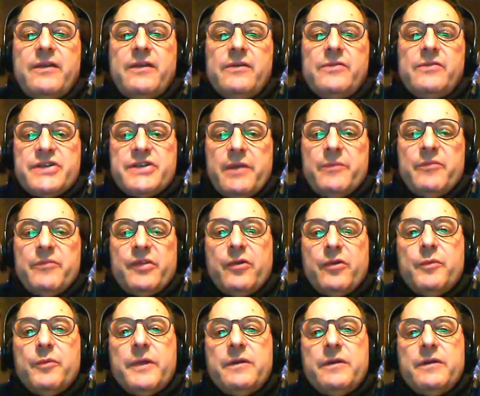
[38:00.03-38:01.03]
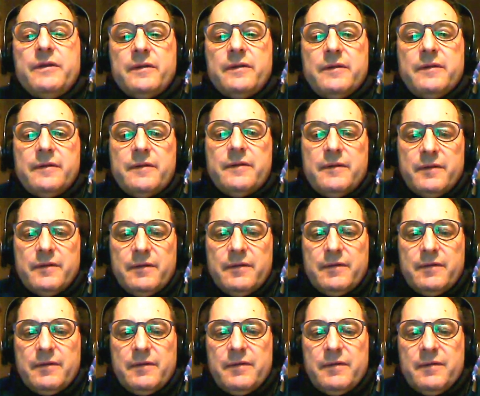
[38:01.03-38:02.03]
you, James Hillman.
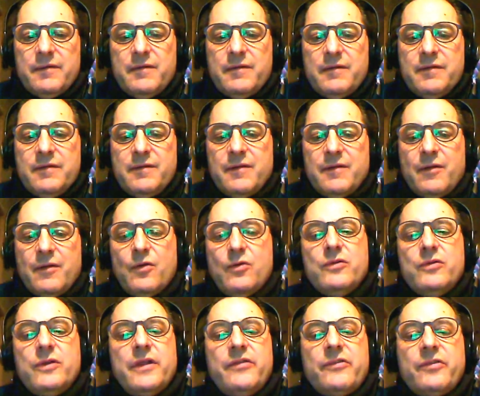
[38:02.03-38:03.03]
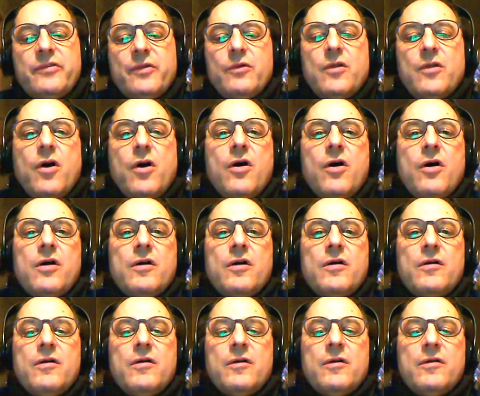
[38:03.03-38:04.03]
Only so long,
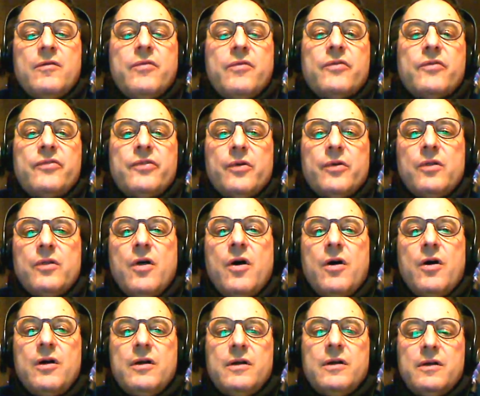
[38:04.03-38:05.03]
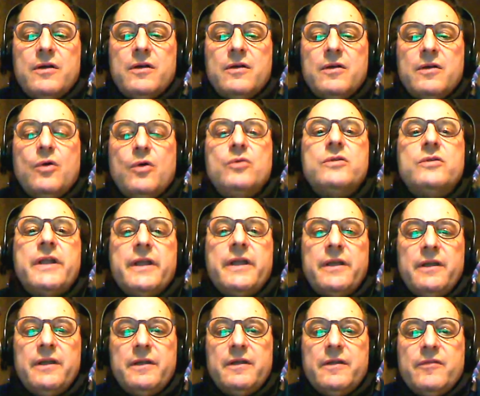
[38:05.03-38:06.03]
for so long,
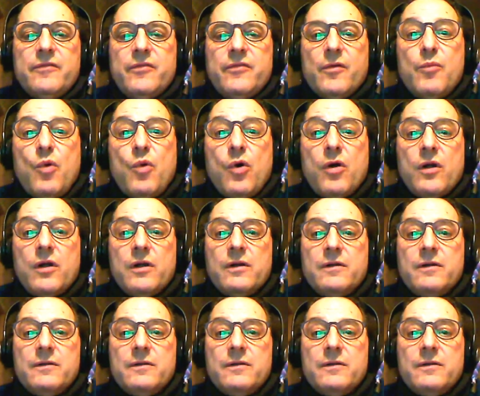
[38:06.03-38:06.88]
only for more.